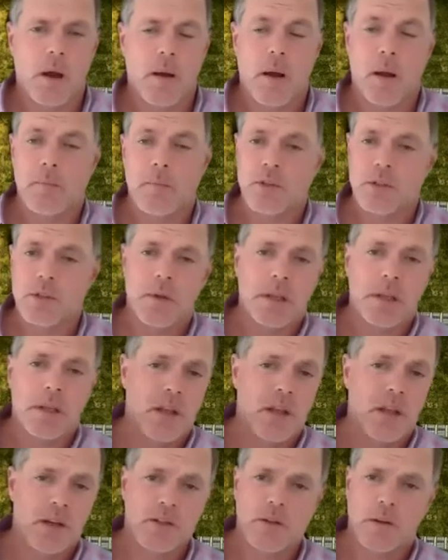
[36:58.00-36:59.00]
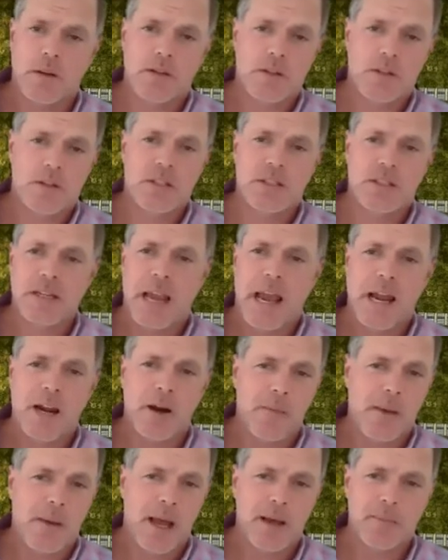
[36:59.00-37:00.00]
just essentially just
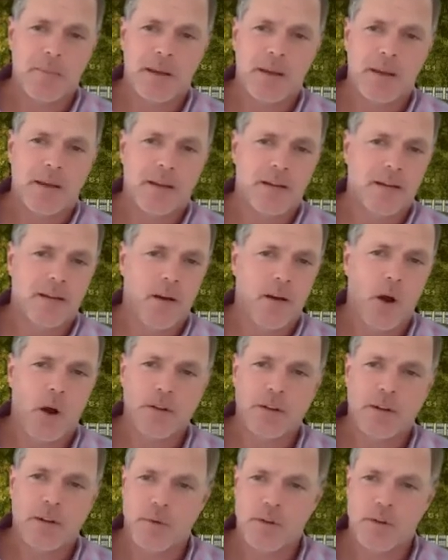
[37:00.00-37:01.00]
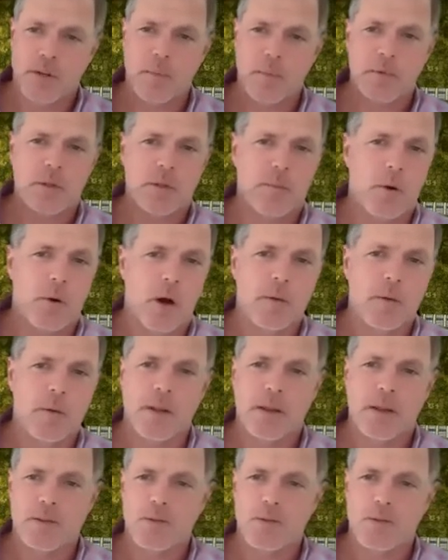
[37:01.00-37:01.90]
scatter mapping all different types of departments,